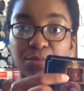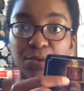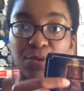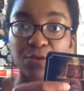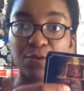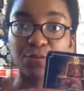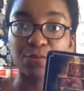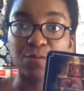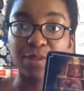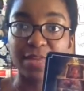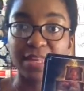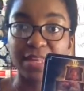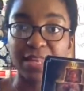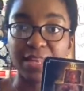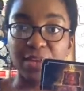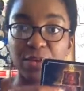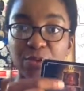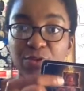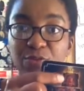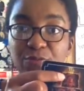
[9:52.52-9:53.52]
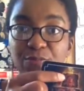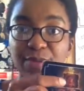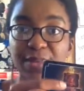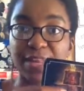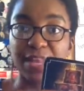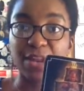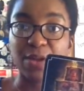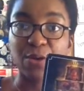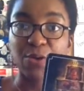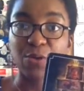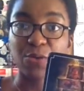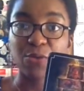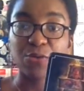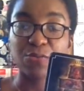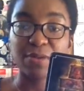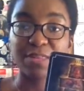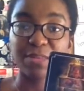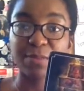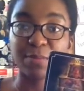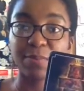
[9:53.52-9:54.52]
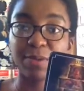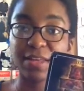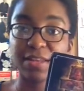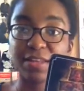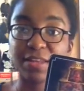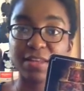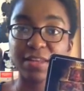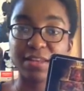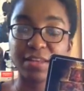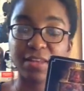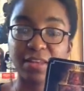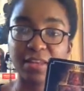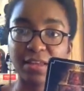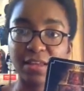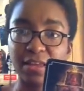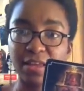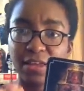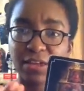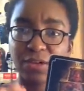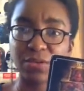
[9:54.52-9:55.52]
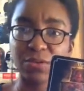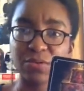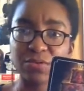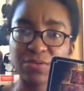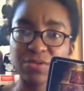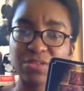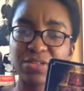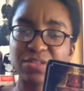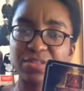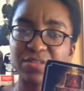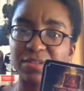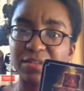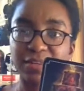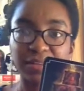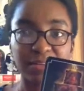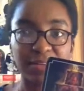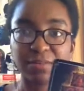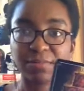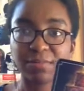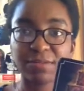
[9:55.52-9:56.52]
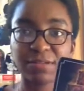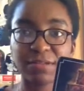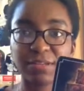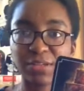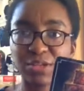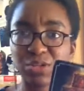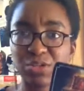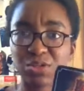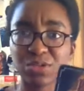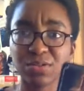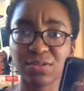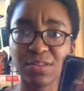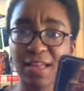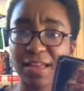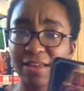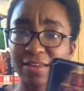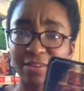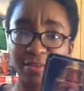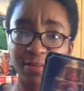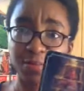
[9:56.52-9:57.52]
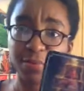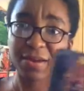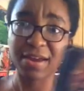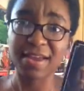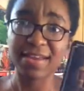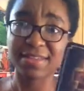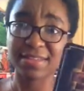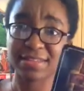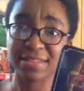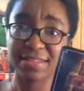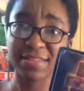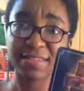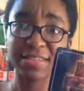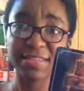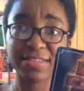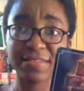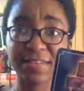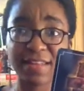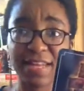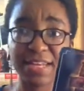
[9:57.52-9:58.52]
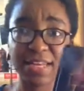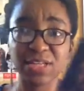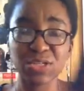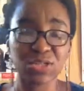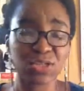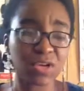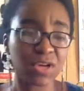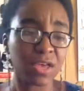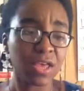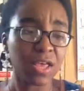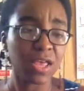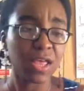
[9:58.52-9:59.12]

who've been at home and dependent, you know, just like depressed and things of that nature.